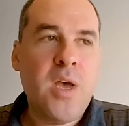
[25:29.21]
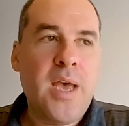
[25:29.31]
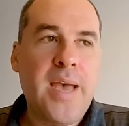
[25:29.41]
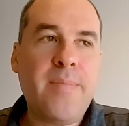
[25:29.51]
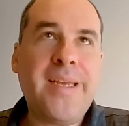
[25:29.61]

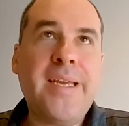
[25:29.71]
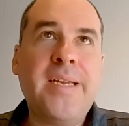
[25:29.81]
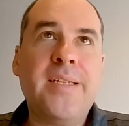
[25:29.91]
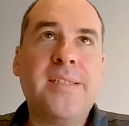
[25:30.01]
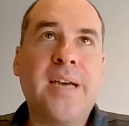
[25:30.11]
MDE
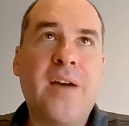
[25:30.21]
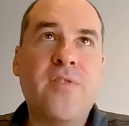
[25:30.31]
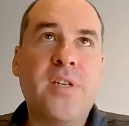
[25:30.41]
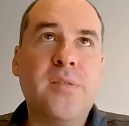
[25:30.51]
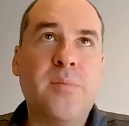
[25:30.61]

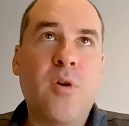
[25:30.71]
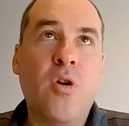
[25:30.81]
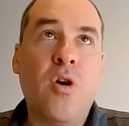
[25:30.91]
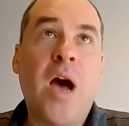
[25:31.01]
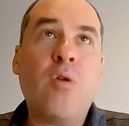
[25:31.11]
discovers
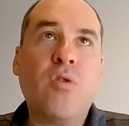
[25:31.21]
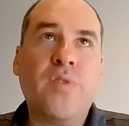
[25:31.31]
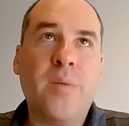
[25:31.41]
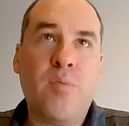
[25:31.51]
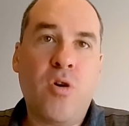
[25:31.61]
out of
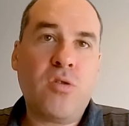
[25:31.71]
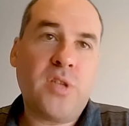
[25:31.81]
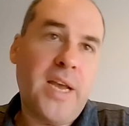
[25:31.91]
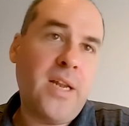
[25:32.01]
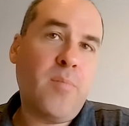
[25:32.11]
the box
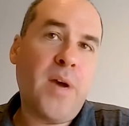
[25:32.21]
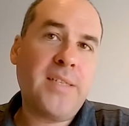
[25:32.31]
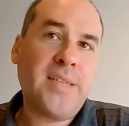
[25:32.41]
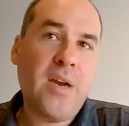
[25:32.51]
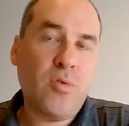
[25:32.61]
enterprise
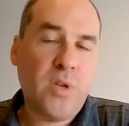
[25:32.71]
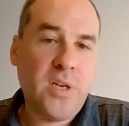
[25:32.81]
IoT